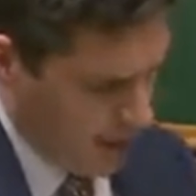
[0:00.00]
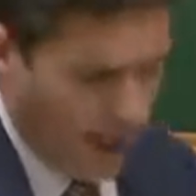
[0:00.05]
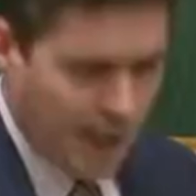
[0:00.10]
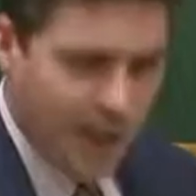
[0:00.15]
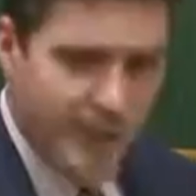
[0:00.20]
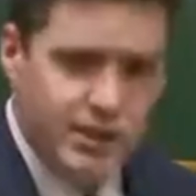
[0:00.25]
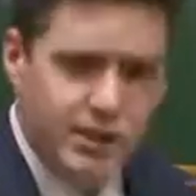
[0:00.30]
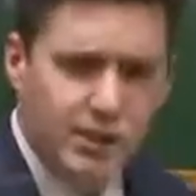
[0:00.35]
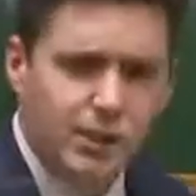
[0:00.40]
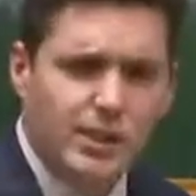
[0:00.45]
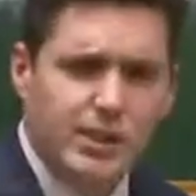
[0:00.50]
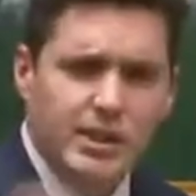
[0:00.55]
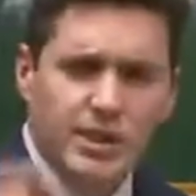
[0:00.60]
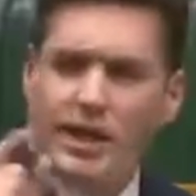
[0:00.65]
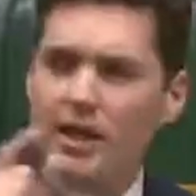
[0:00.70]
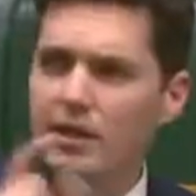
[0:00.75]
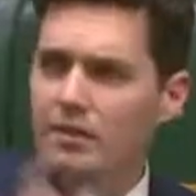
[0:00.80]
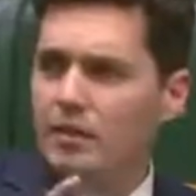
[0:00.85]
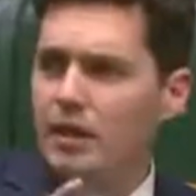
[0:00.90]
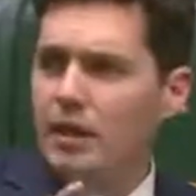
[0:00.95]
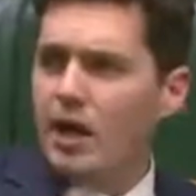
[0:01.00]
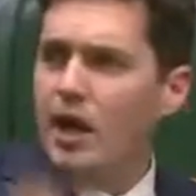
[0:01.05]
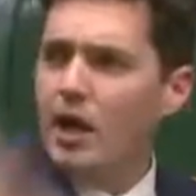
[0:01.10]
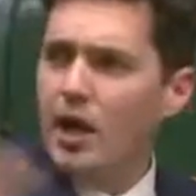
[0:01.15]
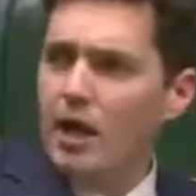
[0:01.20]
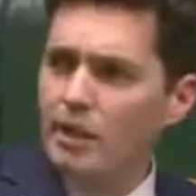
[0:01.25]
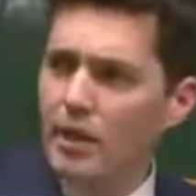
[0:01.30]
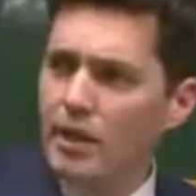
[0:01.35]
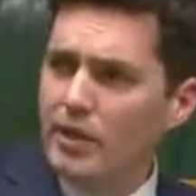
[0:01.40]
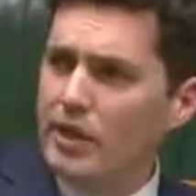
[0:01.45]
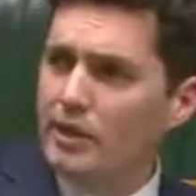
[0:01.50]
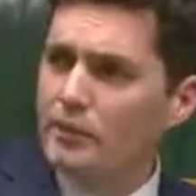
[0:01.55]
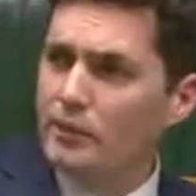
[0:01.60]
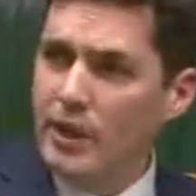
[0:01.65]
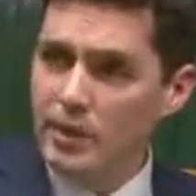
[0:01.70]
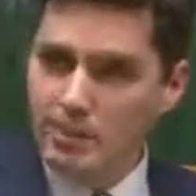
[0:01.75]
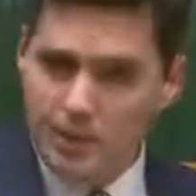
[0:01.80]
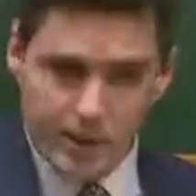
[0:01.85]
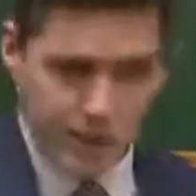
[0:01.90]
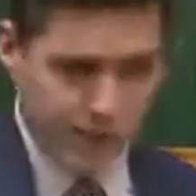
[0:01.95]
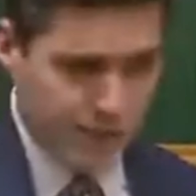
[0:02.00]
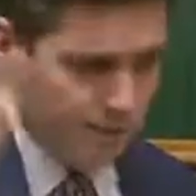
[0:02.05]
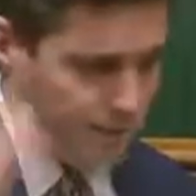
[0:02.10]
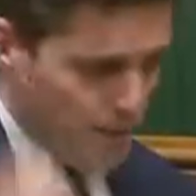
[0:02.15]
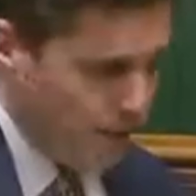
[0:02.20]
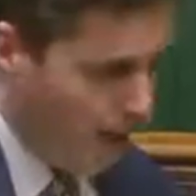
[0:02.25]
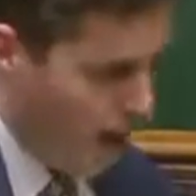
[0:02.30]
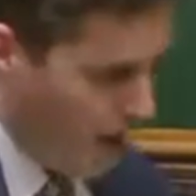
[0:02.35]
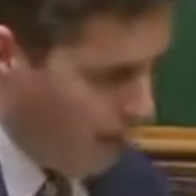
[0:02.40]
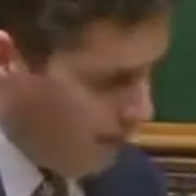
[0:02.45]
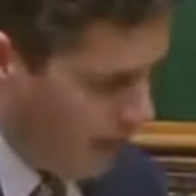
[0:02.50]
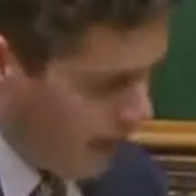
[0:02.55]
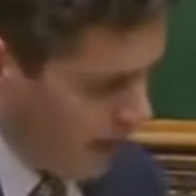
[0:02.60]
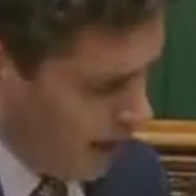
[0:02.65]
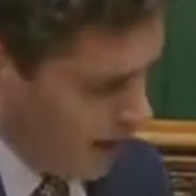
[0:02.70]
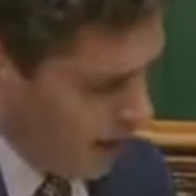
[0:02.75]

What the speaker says: And it's also, I won't give way because of time,